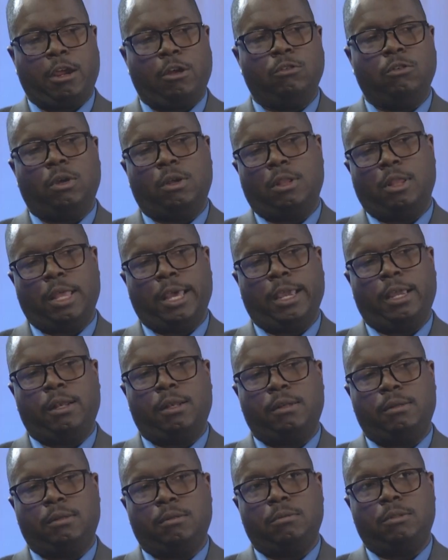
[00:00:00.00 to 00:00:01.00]
look like
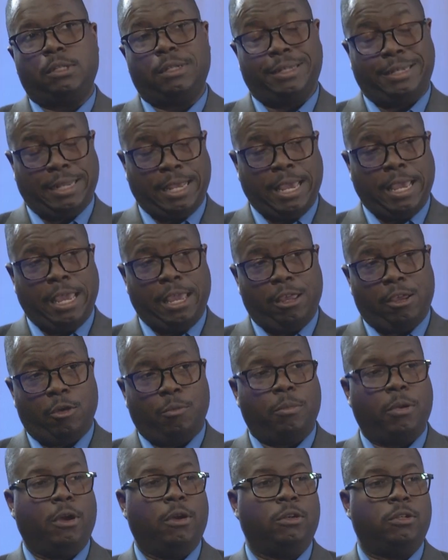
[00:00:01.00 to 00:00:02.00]
today
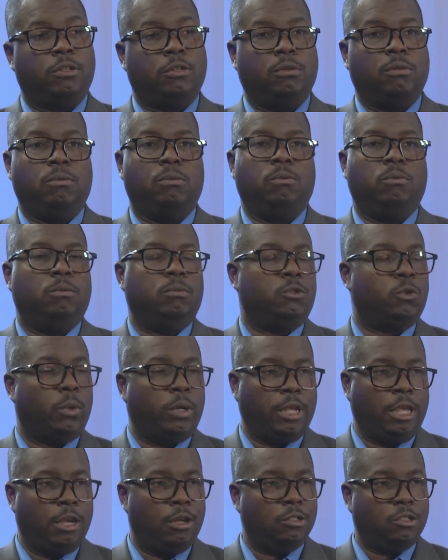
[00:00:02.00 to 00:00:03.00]
compared to
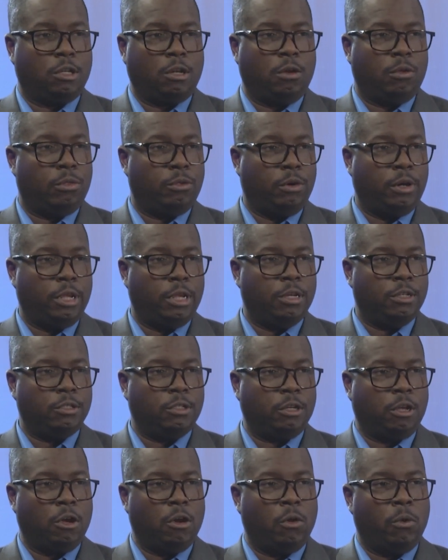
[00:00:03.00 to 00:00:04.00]
20 years ago, 30 years
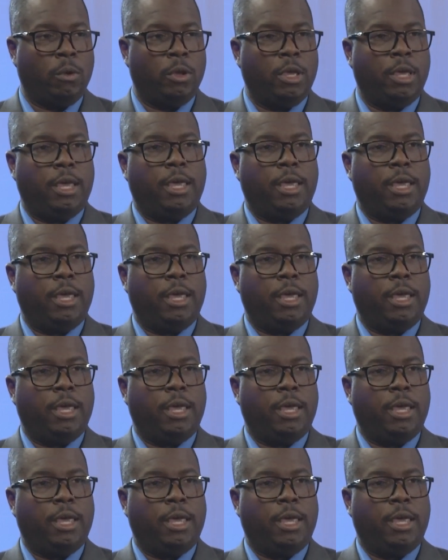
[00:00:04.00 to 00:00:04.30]
ago?